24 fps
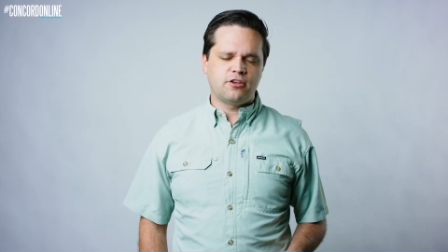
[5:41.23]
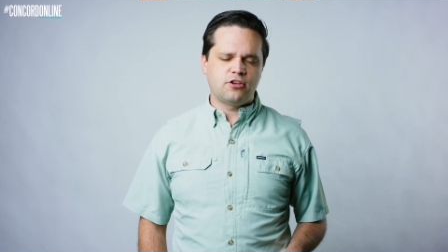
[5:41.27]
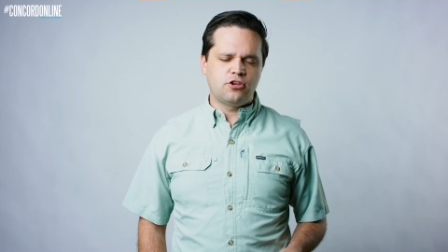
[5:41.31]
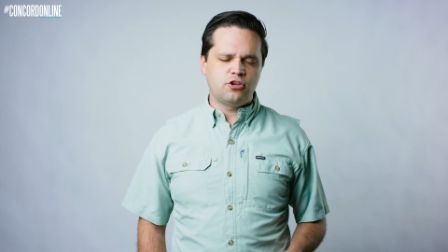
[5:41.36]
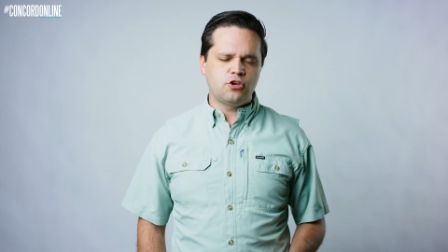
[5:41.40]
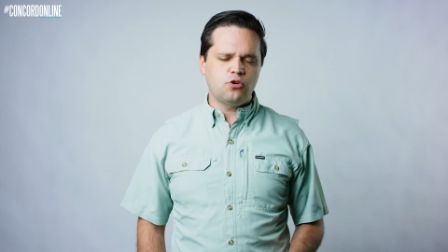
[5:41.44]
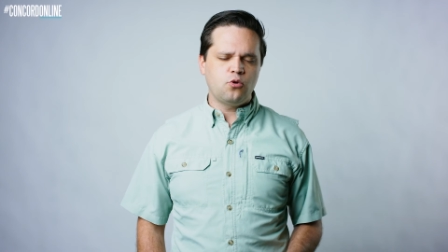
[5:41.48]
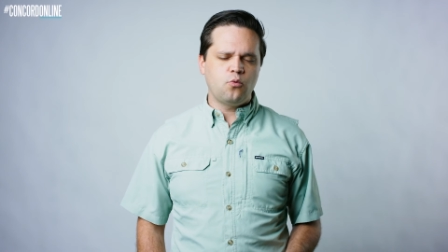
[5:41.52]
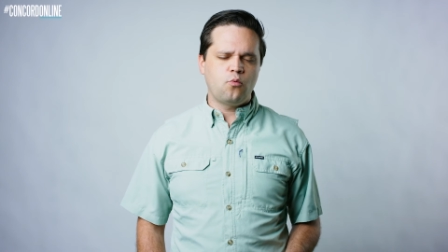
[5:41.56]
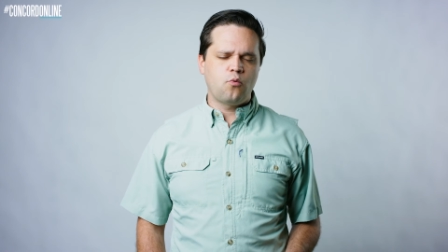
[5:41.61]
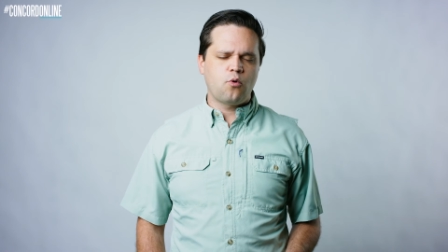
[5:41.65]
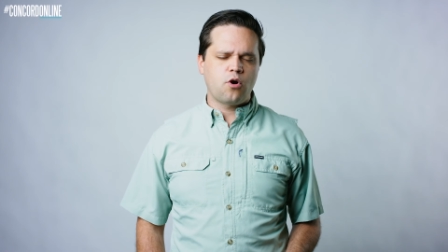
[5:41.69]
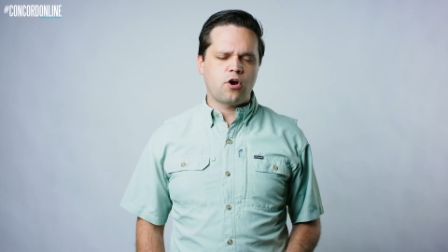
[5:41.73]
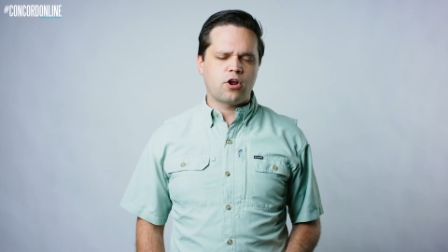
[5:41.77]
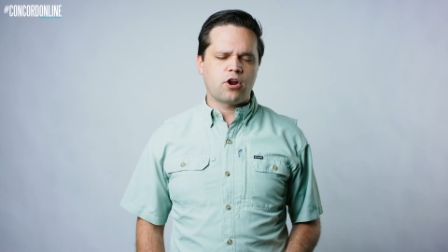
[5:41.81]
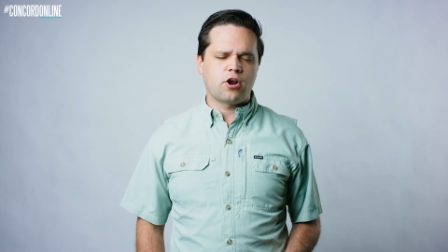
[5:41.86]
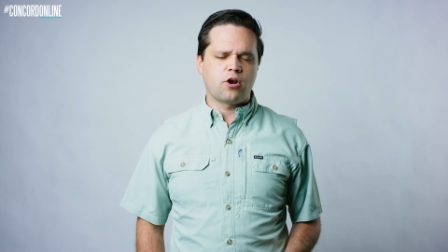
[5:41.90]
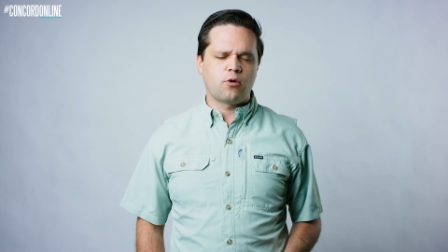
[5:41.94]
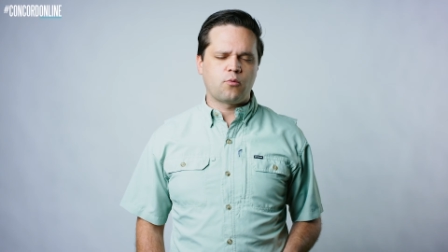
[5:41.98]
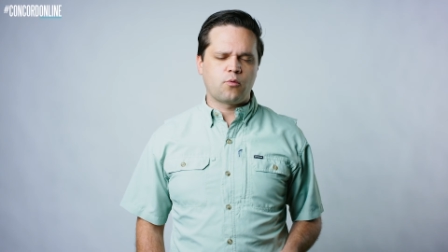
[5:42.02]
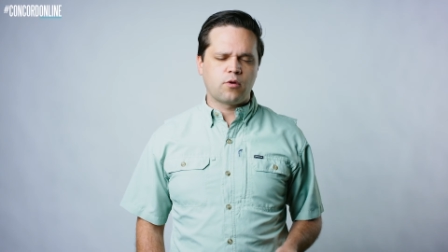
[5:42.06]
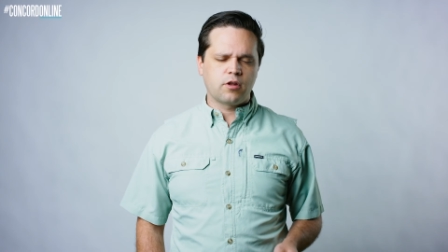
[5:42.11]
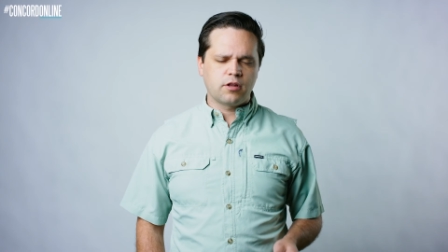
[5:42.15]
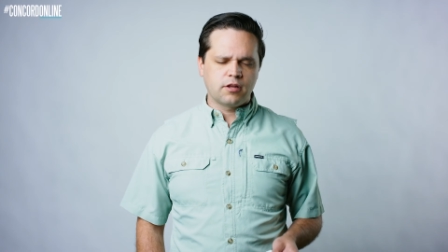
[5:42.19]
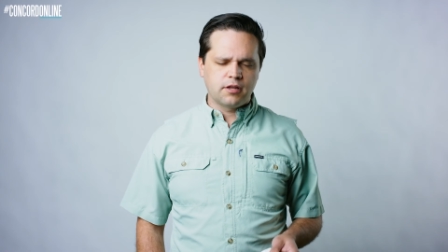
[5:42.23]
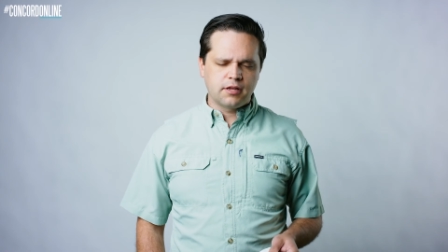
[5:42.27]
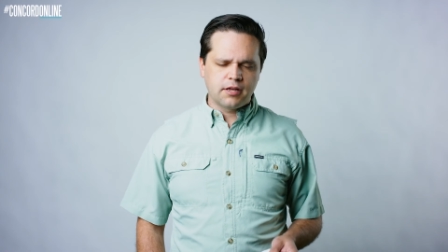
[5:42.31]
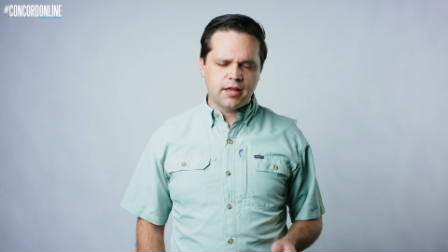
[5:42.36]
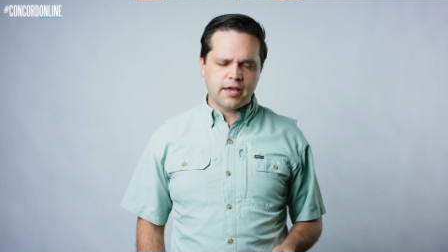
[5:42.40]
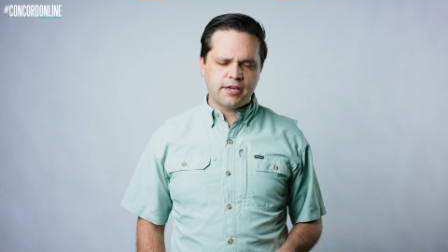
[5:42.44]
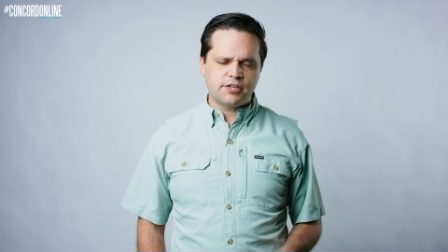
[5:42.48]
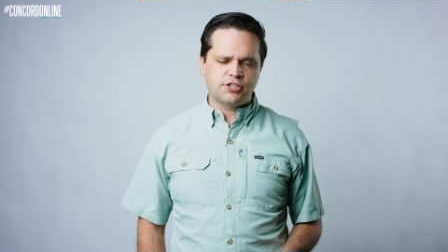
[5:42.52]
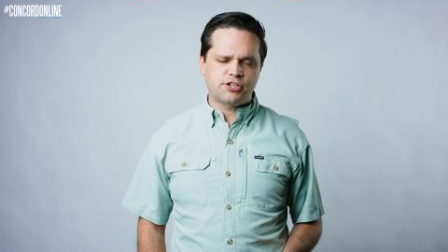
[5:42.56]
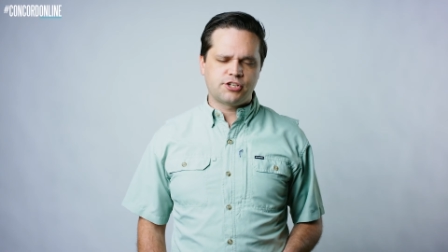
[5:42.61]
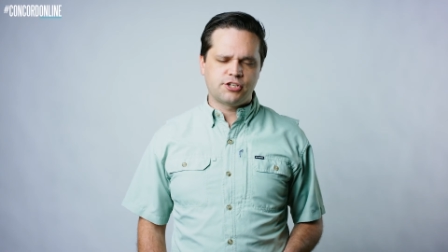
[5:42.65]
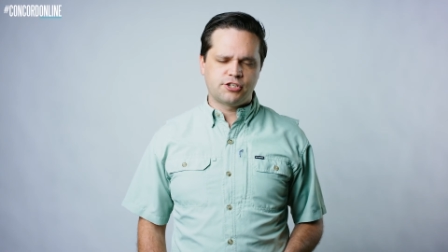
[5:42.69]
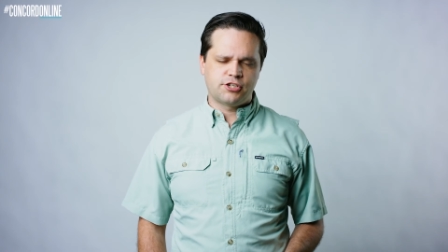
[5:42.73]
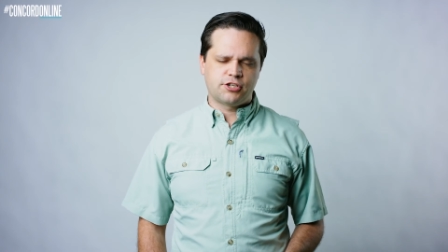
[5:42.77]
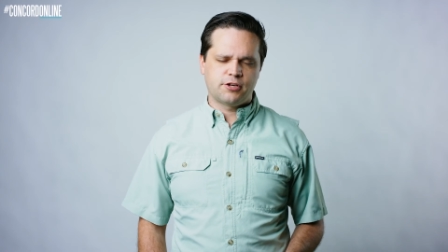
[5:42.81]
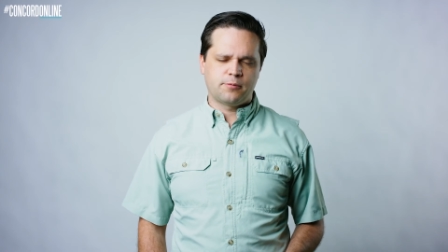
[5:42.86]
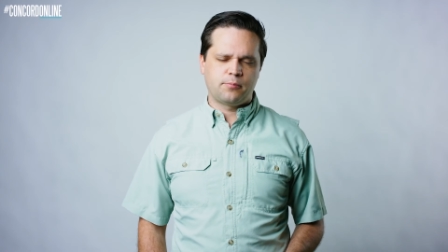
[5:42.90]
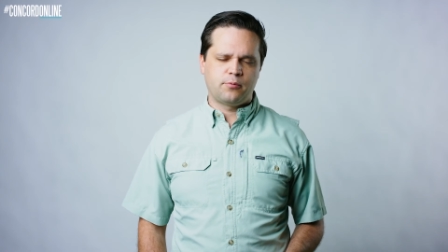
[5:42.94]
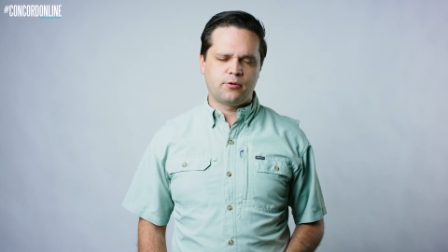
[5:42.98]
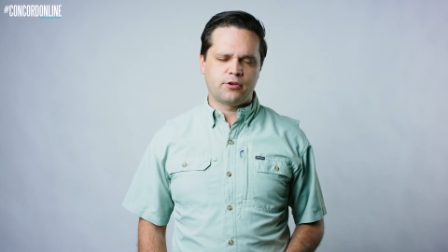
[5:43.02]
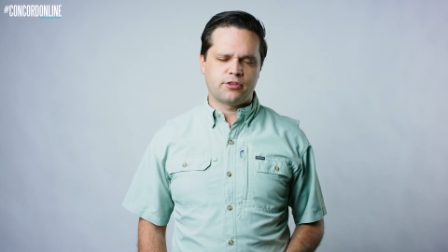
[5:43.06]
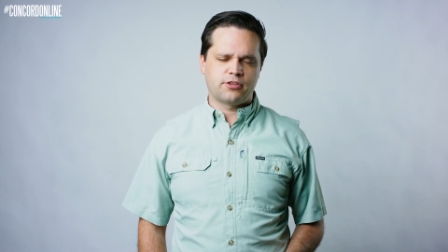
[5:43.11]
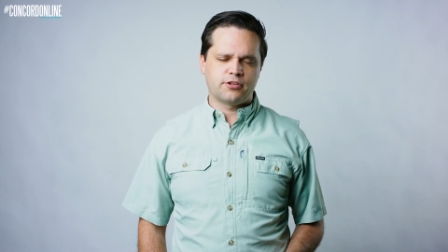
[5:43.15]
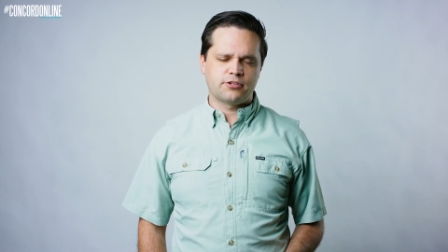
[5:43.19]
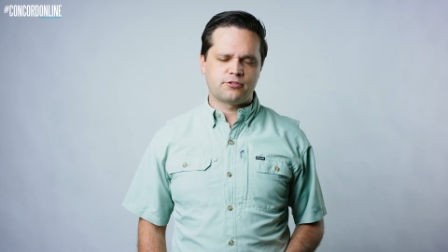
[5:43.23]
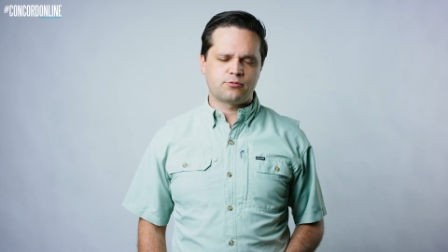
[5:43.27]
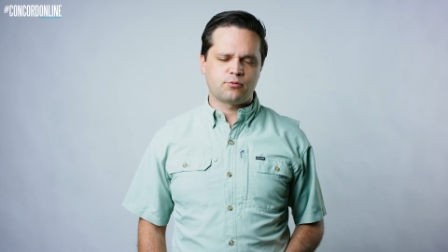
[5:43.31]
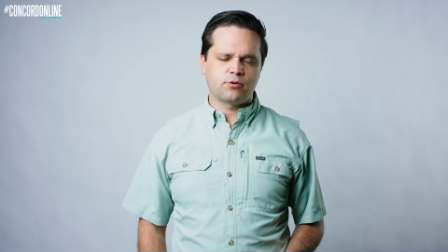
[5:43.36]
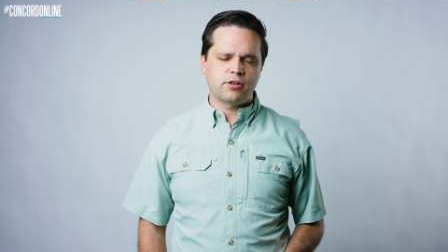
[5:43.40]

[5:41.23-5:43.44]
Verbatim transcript: you want a relationship with us.